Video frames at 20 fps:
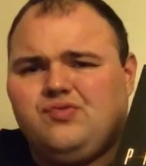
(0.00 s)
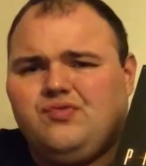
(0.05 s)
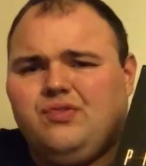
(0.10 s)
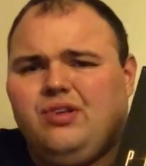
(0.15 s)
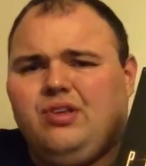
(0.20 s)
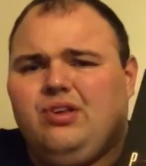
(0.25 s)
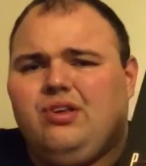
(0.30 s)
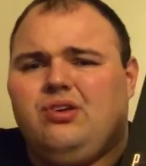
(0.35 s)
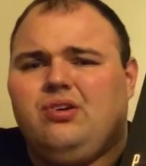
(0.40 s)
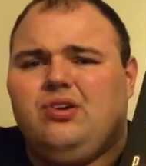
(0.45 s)

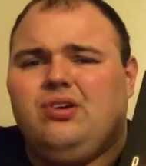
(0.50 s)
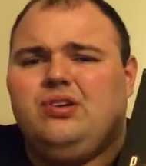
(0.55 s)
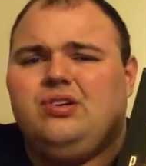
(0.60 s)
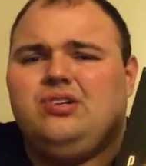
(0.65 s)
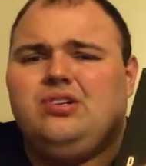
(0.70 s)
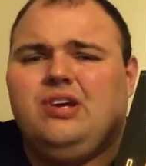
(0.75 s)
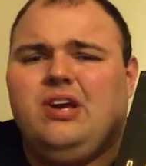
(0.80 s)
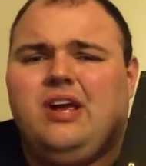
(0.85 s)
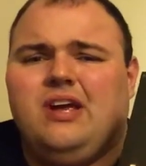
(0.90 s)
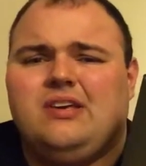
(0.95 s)
really good.
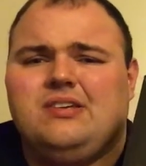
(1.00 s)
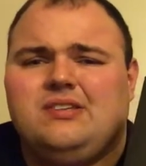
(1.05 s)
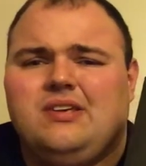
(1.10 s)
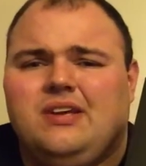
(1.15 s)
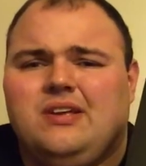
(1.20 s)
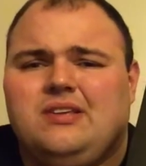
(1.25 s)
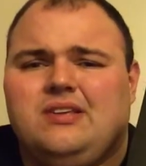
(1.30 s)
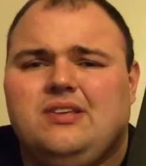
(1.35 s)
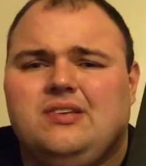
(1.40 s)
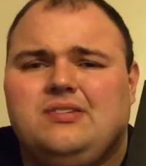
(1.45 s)
She has
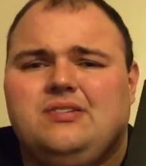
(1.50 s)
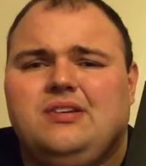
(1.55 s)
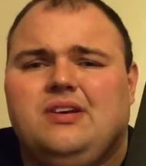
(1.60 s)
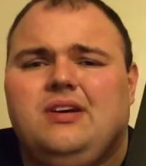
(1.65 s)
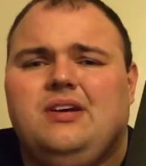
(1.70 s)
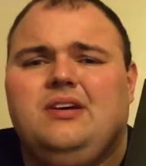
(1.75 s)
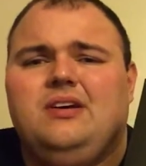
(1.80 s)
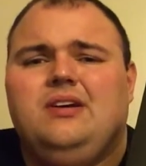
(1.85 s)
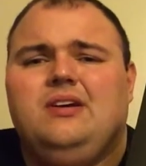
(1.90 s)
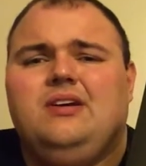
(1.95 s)
like this
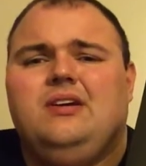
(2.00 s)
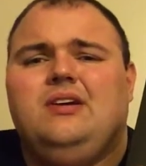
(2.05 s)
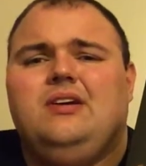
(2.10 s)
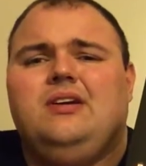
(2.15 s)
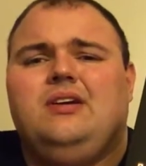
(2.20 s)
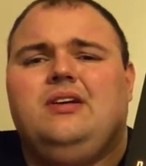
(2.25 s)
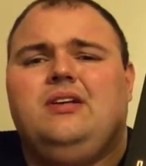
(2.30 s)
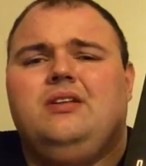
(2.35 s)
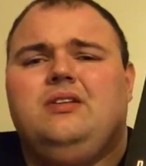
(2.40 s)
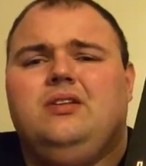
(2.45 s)
uh
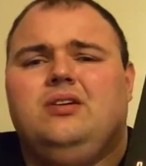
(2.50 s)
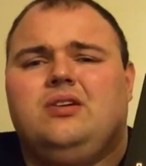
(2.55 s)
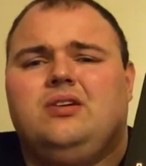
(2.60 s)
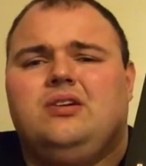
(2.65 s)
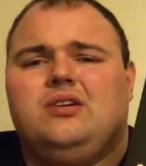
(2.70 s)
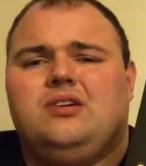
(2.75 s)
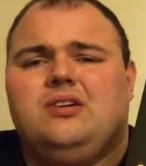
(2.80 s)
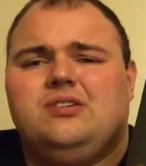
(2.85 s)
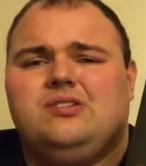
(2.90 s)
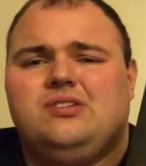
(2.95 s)
look
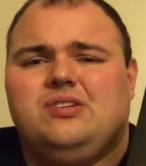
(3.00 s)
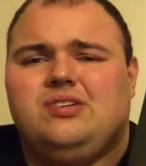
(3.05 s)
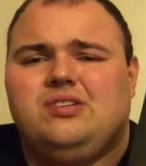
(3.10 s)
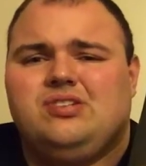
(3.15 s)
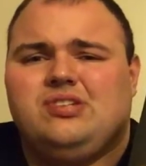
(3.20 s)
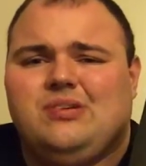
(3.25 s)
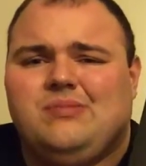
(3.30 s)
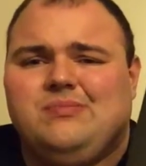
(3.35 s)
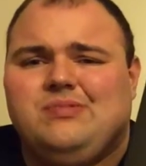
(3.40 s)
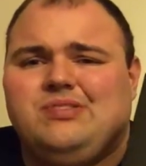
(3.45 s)
because there's
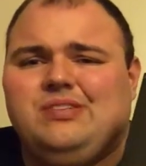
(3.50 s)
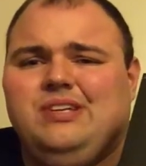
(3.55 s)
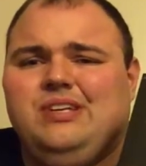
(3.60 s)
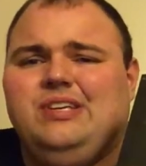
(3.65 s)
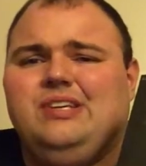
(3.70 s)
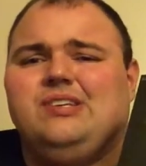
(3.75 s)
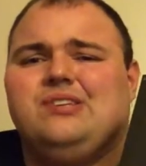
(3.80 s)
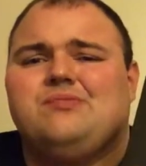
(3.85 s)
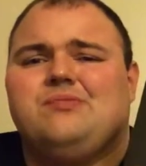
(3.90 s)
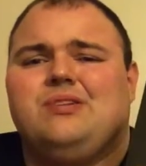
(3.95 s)
some
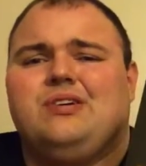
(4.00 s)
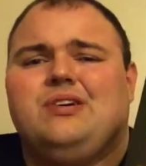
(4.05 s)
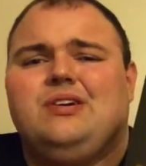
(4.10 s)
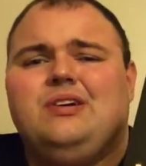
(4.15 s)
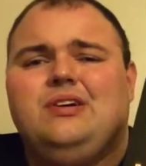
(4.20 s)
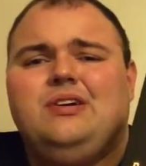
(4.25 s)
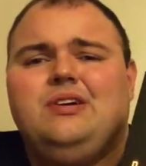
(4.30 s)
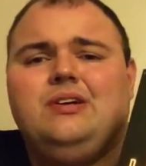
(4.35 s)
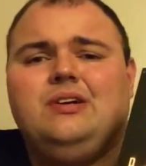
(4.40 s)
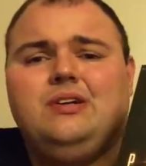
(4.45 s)
scenes where
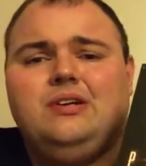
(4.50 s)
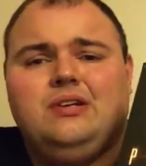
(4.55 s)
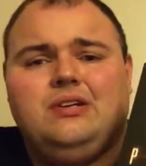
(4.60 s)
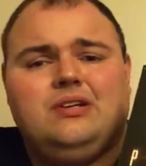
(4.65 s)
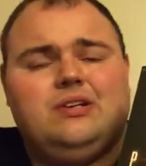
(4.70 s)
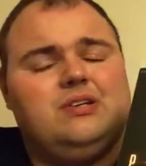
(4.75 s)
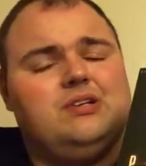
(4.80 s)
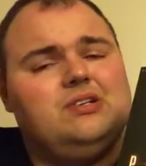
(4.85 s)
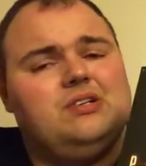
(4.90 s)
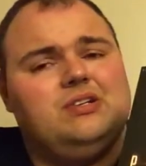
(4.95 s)

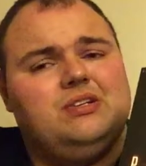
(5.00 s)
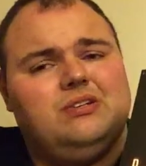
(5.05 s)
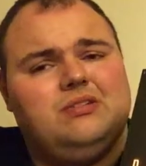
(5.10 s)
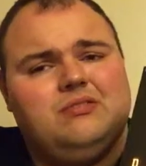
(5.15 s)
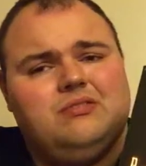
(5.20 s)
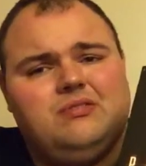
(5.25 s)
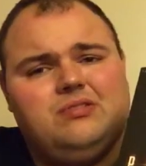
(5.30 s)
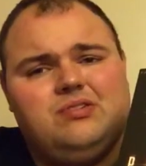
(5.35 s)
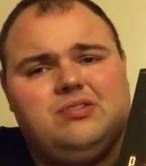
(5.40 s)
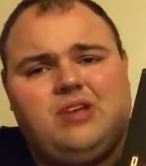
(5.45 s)

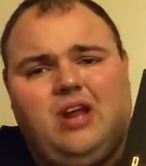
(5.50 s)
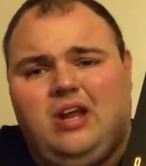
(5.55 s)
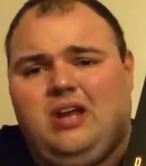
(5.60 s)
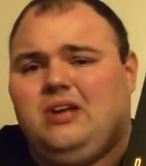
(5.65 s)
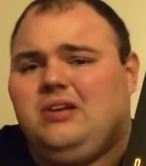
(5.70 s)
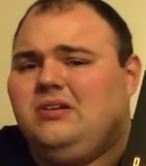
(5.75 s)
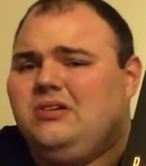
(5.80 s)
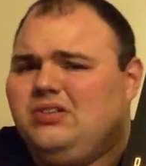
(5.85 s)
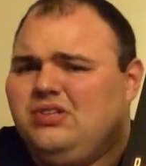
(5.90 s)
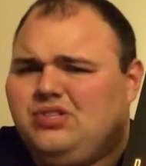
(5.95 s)

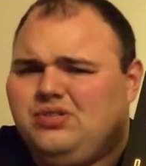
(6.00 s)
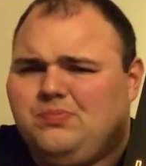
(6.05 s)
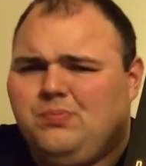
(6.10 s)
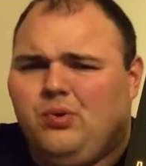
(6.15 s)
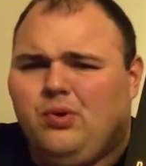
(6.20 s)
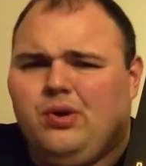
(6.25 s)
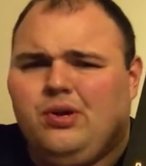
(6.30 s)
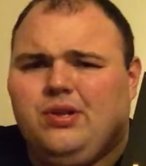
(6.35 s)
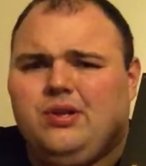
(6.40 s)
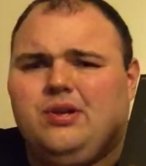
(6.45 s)
non
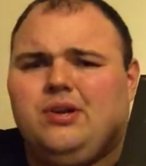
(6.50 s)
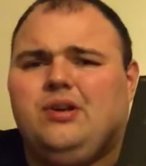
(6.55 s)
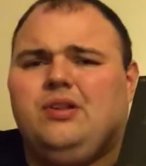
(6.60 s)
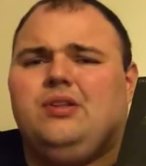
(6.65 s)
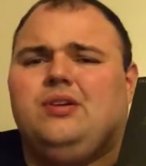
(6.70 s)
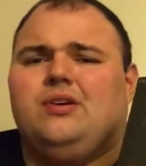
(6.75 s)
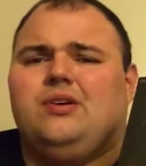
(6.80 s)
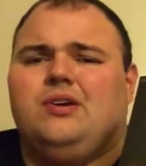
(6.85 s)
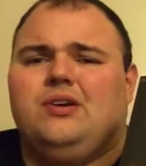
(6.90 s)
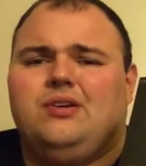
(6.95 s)
spoiler
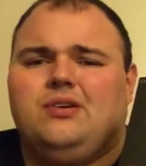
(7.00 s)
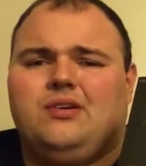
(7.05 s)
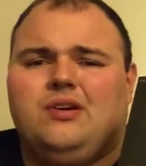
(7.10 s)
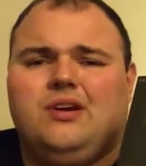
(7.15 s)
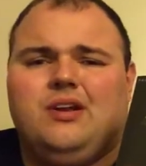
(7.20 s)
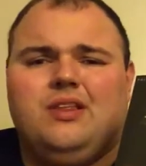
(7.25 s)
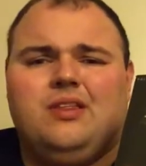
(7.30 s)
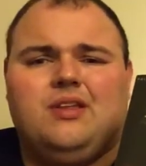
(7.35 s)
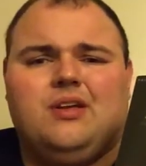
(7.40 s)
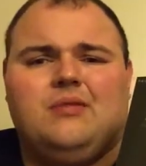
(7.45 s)
alert or
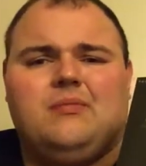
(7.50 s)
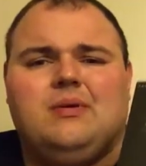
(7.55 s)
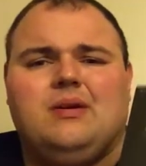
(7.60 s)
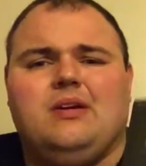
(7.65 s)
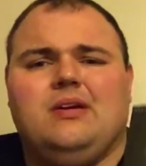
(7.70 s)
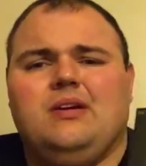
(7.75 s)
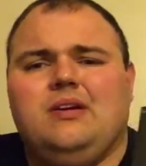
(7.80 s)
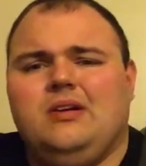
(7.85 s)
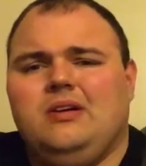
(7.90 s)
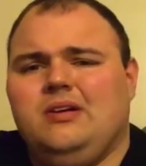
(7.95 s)
anything, but
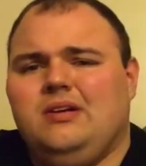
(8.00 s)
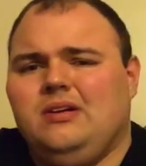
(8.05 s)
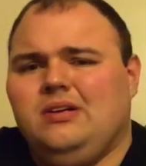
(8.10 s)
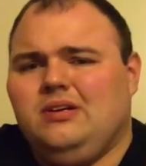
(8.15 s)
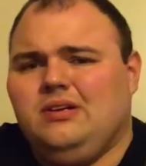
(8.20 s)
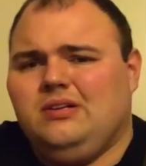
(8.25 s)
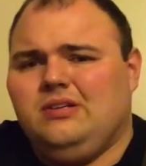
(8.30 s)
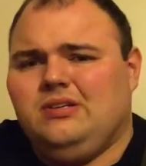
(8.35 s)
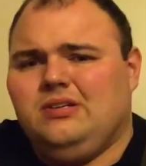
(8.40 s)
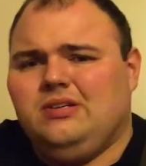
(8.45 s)

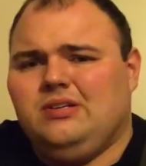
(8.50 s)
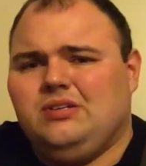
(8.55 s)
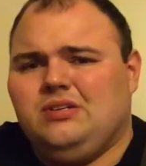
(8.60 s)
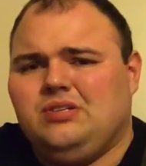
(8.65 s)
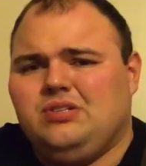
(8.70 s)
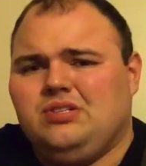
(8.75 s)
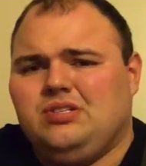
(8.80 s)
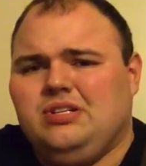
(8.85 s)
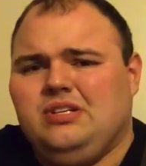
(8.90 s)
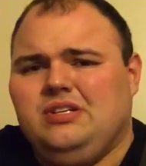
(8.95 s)

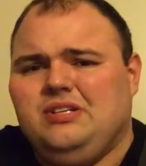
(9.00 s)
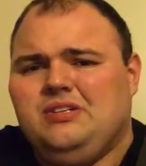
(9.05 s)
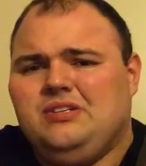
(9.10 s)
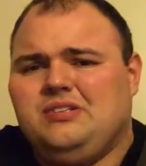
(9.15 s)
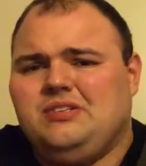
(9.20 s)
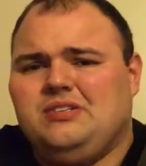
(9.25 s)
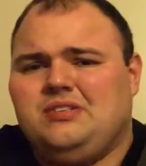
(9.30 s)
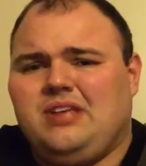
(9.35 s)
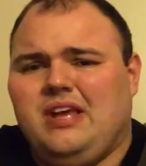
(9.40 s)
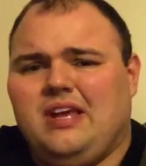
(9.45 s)

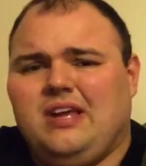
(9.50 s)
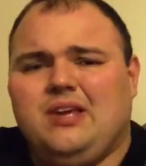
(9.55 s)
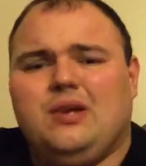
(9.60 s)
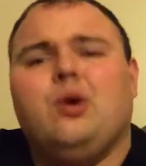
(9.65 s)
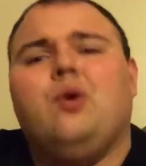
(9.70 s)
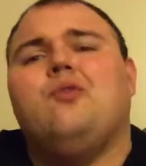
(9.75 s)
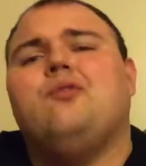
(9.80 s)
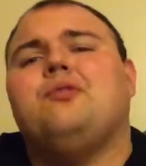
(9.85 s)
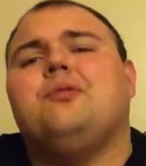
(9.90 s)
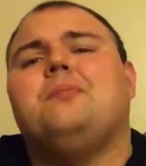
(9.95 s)
she's taken
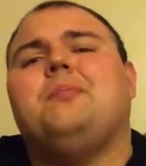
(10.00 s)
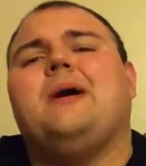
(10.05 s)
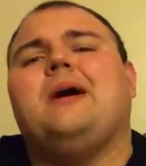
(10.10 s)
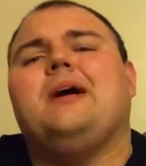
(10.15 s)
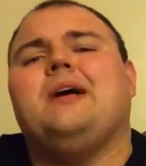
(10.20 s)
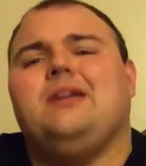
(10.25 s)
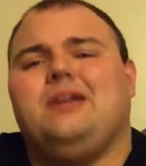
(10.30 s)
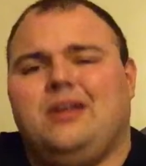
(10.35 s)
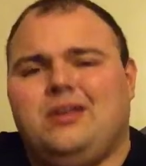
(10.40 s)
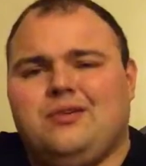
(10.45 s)
over by
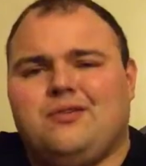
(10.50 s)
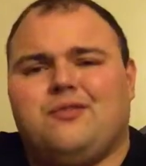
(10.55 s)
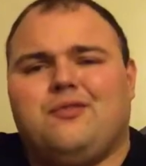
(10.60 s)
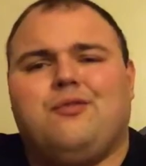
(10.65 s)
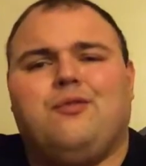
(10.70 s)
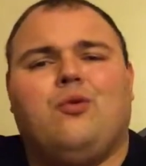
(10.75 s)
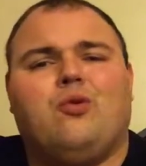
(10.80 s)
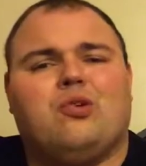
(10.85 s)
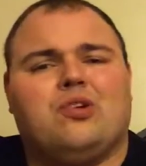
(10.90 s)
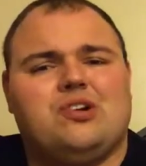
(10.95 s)
another
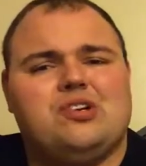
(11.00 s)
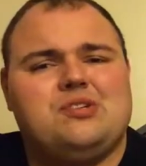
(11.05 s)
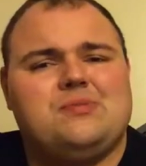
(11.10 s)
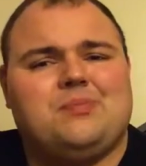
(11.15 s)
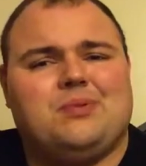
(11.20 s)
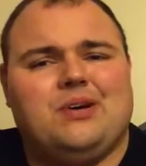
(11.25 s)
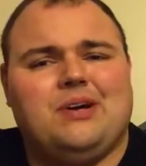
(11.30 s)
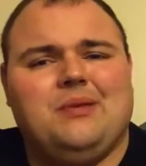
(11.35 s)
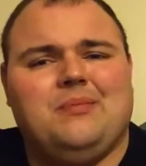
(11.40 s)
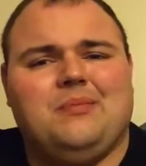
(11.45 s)
force
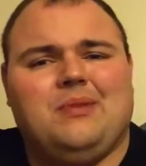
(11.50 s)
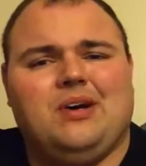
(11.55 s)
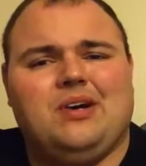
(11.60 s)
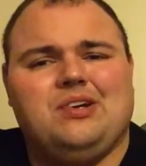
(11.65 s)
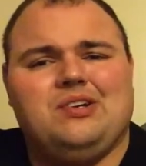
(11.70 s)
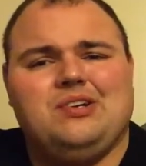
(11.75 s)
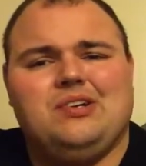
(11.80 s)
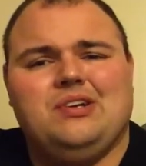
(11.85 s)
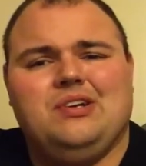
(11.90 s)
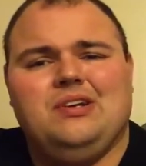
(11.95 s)
pretty
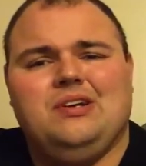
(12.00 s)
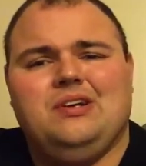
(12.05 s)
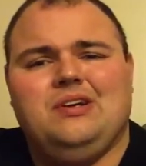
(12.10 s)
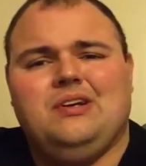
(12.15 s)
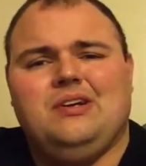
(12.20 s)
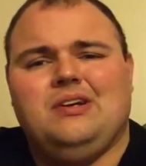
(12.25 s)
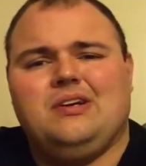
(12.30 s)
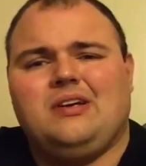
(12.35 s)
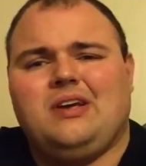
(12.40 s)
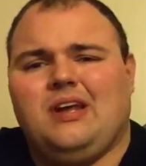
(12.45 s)
much,
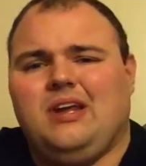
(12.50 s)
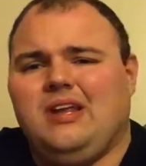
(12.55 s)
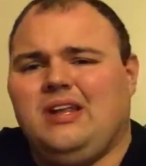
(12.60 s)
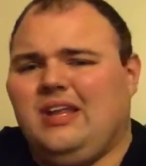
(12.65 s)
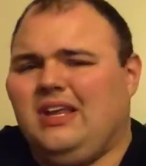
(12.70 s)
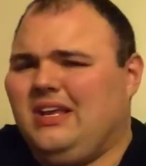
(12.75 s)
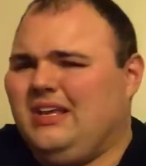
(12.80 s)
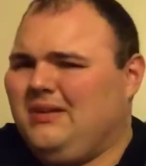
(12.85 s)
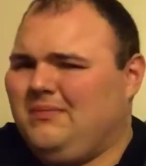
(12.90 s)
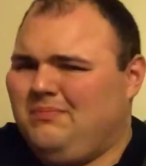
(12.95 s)
kind of
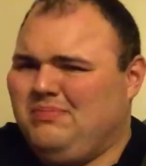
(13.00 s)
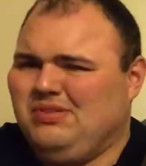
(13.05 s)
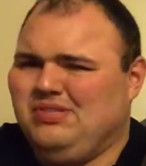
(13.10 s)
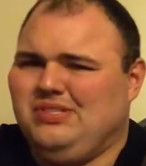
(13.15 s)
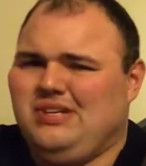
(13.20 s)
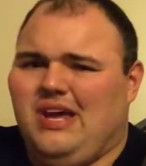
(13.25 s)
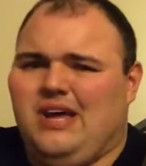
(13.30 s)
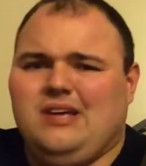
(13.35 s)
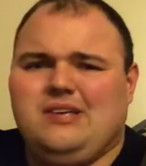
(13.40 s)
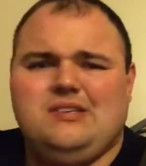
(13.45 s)
like
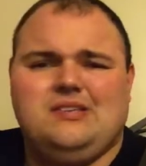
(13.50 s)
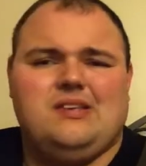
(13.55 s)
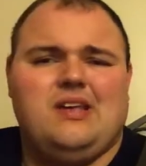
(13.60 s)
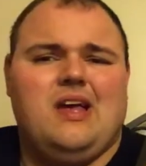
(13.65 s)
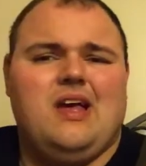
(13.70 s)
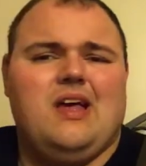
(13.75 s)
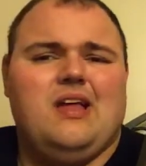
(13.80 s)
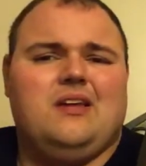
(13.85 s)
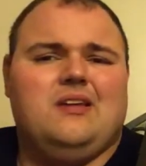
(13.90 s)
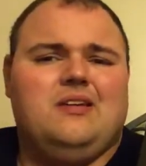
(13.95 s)
possessed
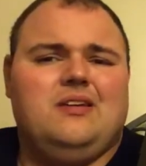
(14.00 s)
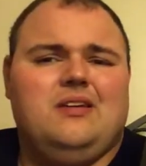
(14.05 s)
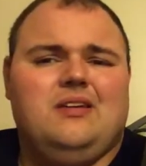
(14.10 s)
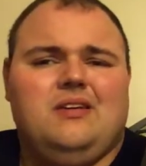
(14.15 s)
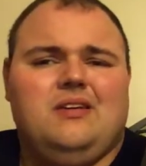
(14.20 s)
and